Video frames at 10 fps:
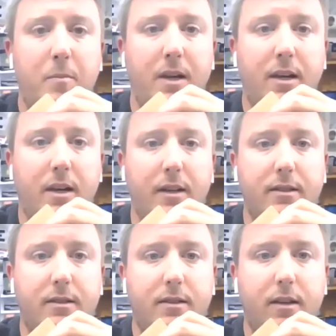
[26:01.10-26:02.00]

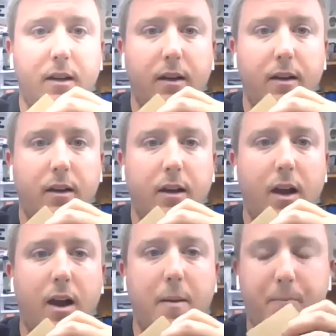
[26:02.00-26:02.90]
because
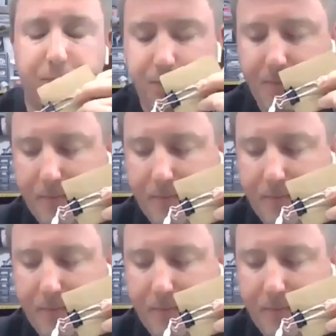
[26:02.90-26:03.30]
um,